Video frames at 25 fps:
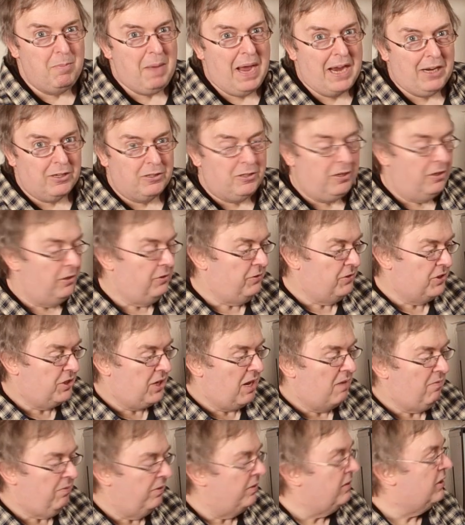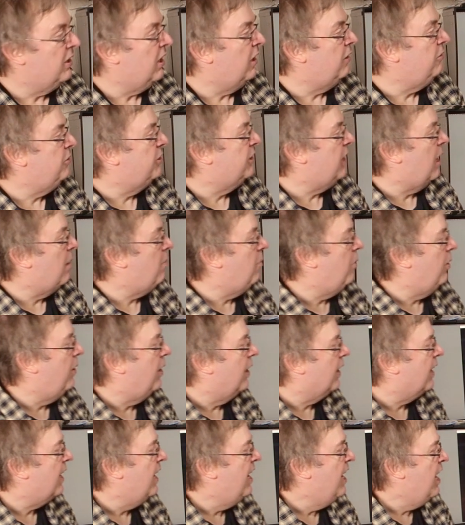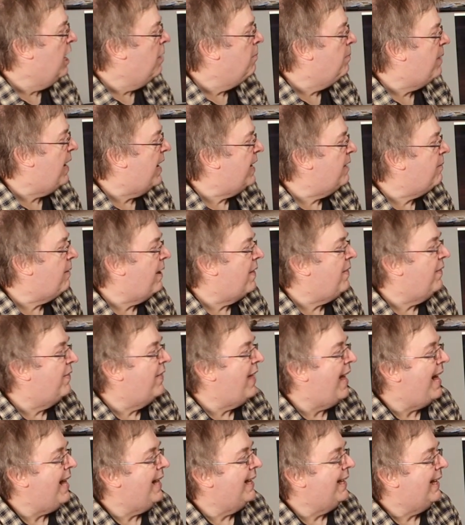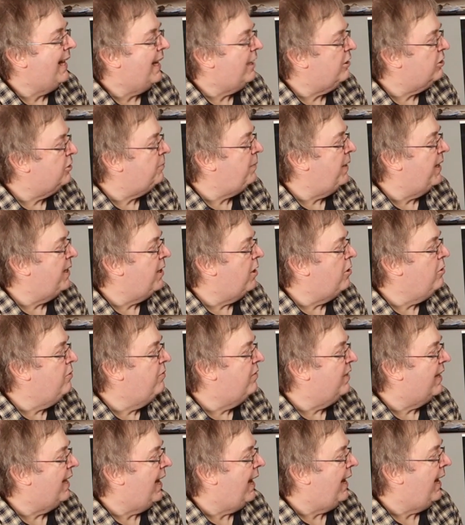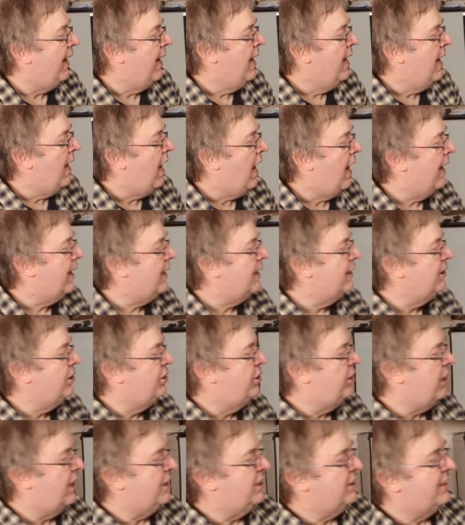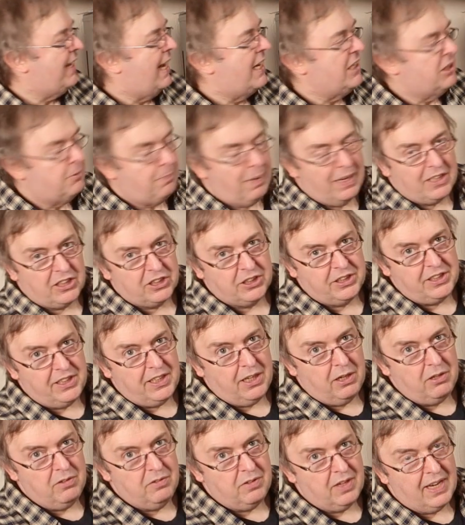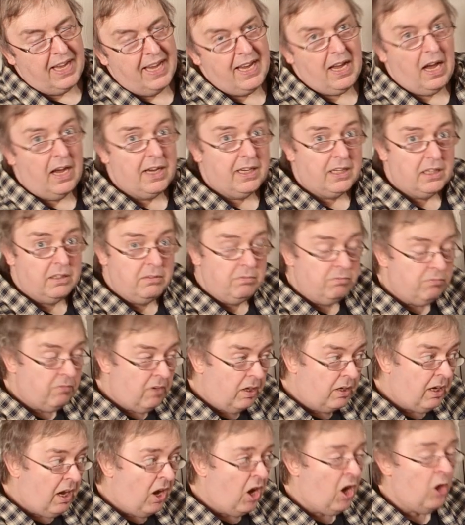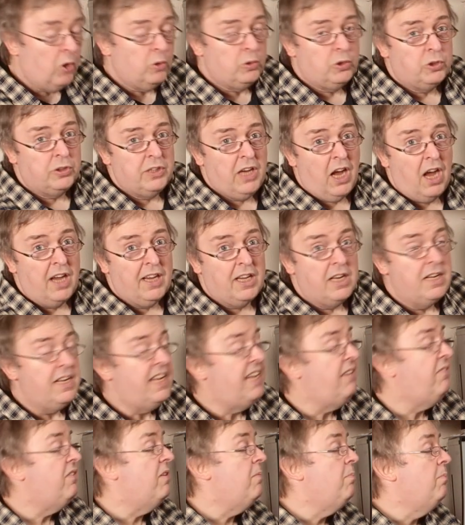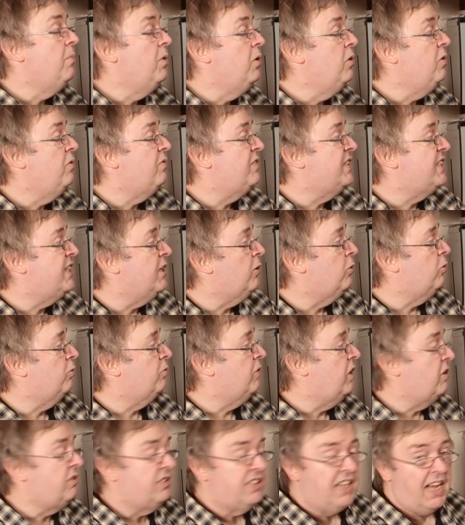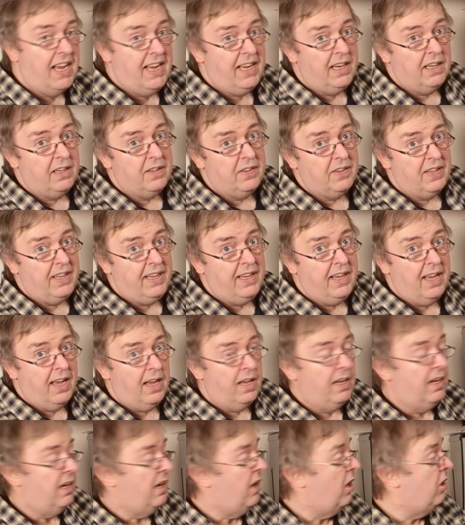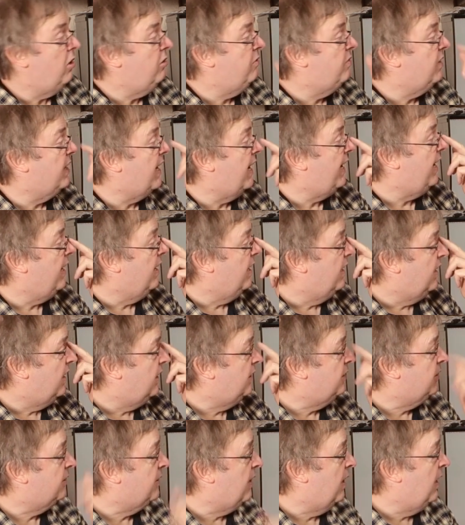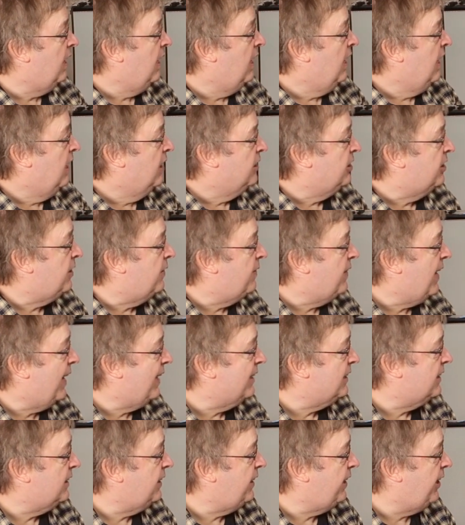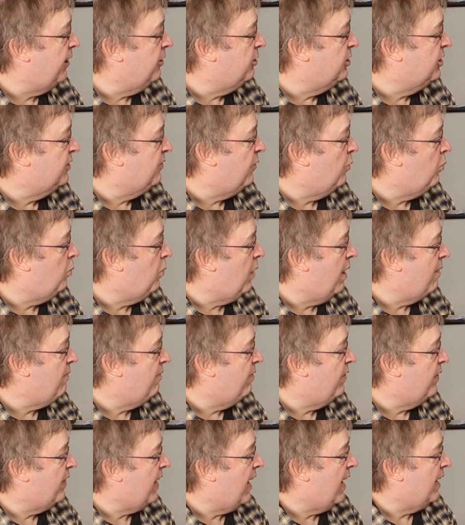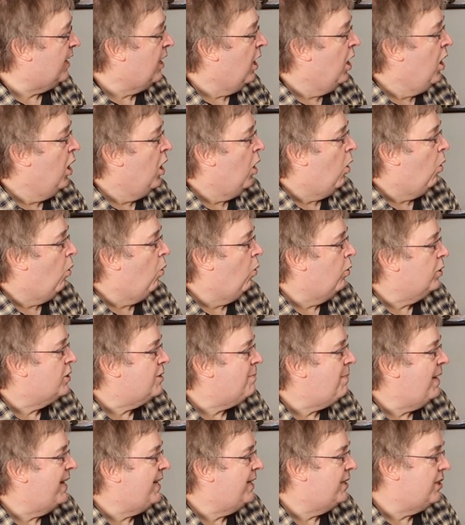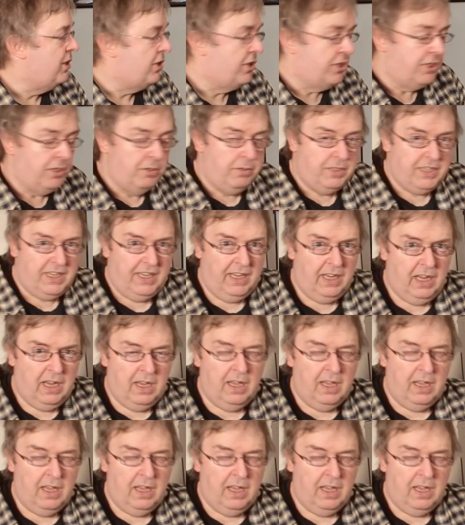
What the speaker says: macro stuff and close-up work. But anyway, that allows me an overlay. I can adjust aspects of the overlay. I can alter it. I can even move, tilt, rotate the overlay. So that's a useful one for that. Automated shooting,